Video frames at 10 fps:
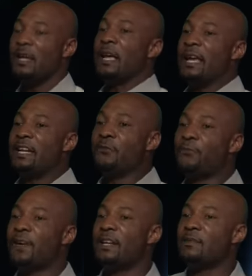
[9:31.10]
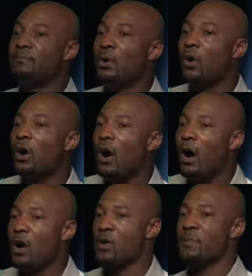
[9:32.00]
He defeated more
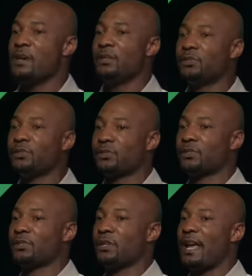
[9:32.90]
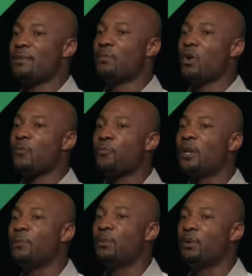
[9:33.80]
armies and more
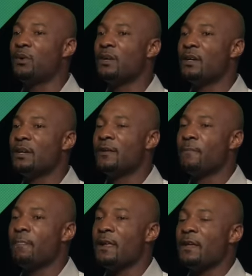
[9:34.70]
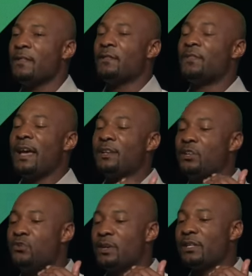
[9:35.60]
people than
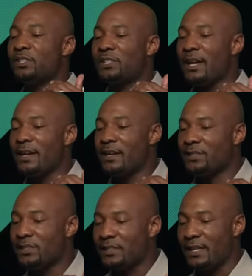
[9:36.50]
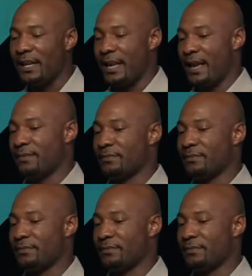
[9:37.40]
you could shake a stick at.